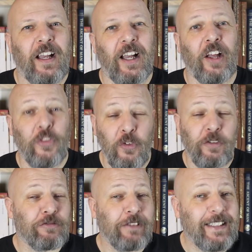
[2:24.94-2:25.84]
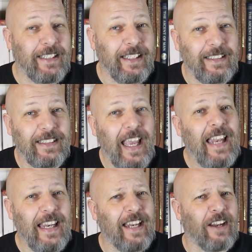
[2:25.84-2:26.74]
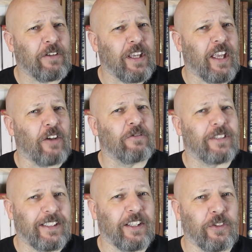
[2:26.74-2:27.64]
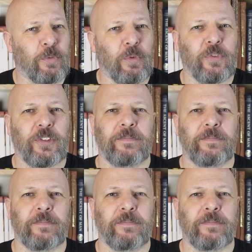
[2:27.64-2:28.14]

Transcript: Uh, Thor agreed to this and let Loki go to see the dwarves.